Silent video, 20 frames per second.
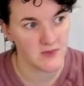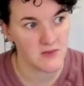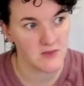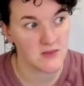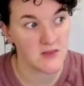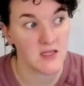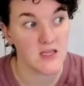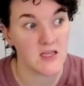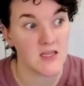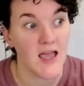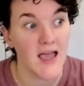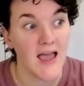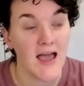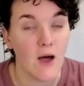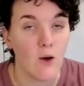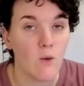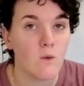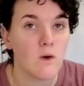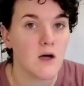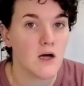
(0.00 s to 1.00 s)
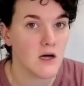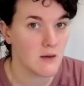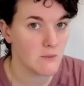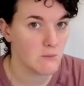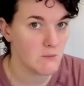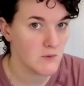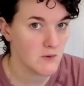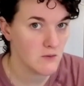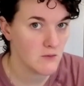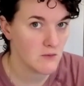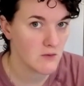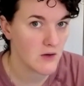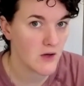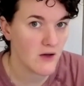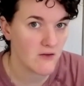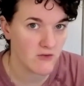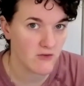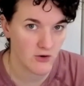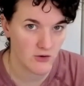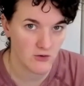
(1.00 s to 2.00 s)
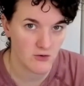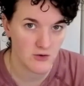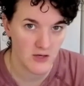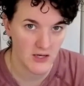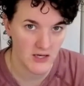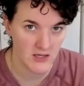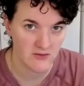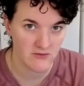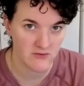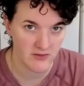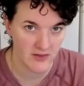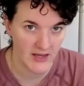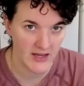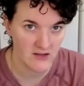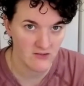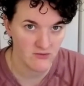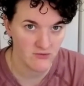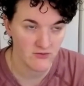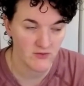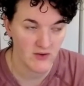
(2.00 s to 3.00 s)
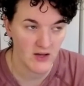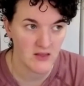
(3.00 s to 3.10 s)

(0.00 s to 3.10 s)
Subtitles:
the outcome of our creative life,